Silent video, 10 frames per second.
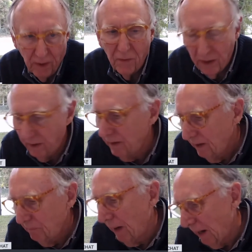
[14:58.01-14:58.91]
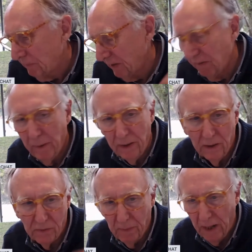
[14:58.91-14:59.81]
Okay, maps, everybody
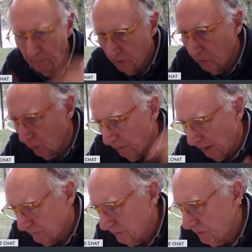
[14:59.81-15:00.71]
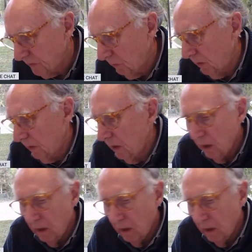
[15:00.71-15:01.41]
does maps, Google Maps and so on,